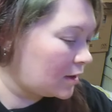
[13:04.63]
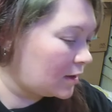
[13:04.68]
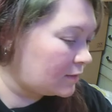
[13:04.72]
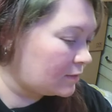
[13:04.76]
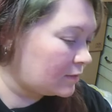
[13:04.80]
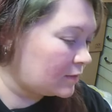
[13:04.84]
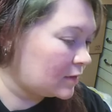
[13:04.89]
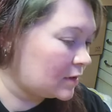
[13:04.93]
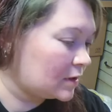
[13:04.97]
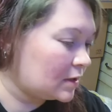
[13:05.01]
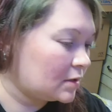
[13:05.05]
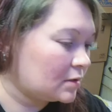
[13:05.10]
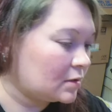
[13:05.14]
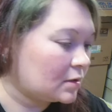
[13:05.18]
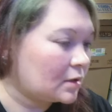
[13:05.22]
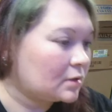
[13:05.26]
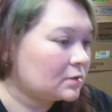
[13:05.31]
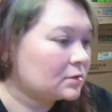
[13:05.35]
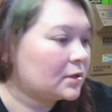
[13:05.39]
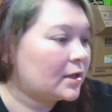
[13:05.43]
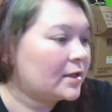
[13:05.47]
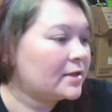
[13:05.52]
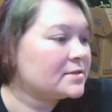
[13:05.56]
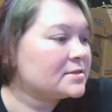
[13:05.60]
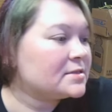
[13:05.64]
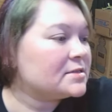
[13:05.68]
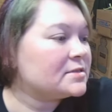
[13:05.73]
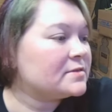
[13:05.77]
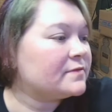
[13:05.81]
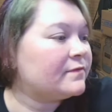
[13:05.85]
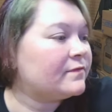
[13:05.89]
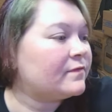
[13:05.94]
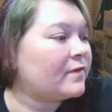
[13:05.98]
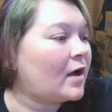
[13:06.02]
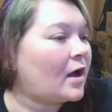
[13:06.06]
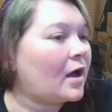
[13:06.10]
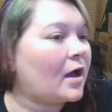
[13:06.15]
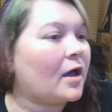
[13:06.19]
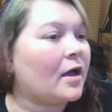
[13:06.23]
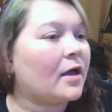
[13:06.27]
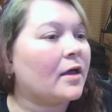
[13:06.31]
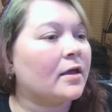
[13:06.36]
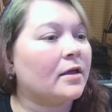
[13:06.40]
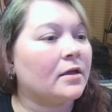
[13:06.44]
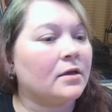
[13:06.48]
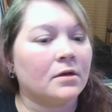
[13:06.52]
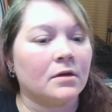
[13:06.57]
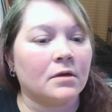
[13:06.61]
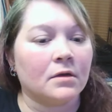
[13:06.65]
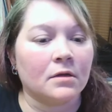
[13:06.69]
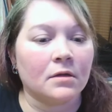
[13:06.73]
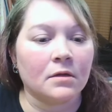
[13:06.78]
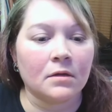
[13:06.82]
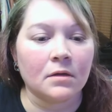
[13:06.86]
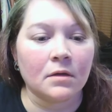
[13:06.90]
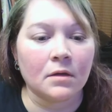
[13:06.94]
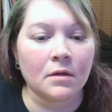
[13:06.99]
and then let's find